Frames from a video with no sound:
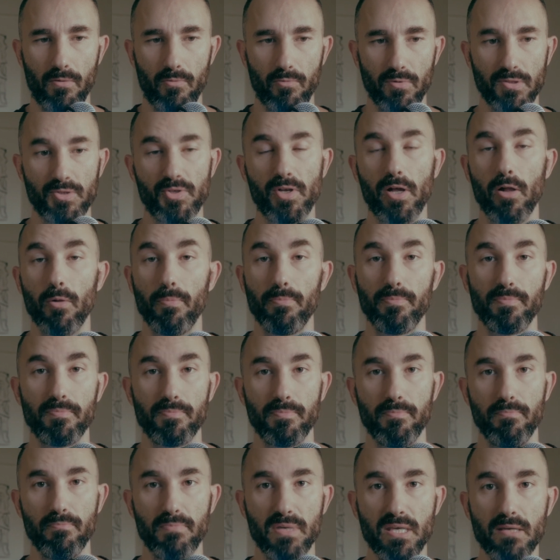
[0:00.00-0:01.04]
which helped
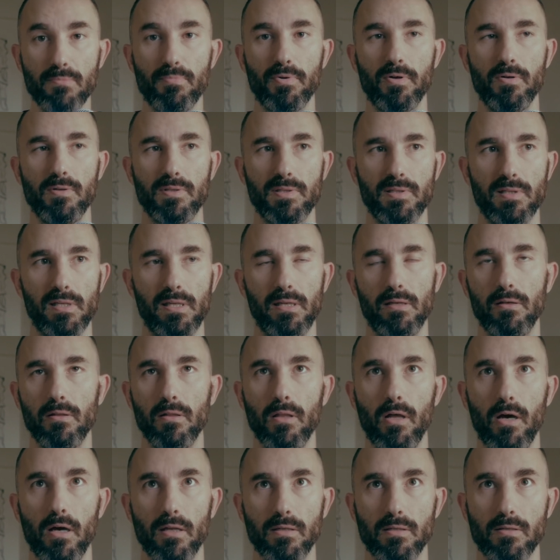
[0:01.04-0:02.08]
me personally a
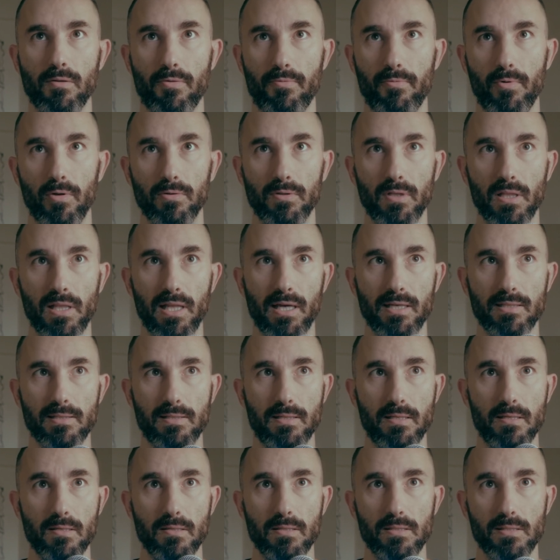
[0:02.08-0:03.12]
lot throughout the
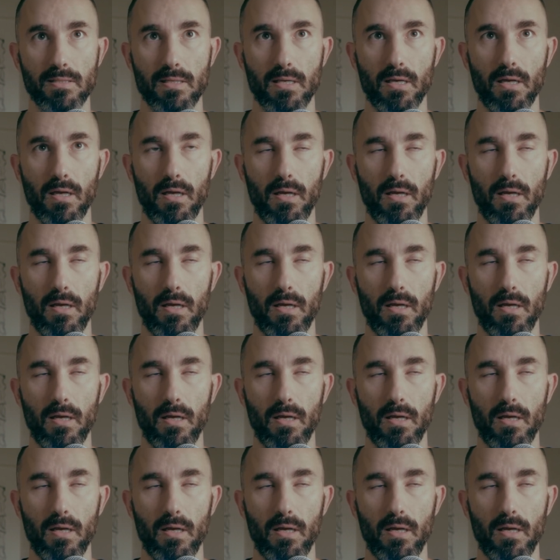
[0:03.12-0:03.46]
last years.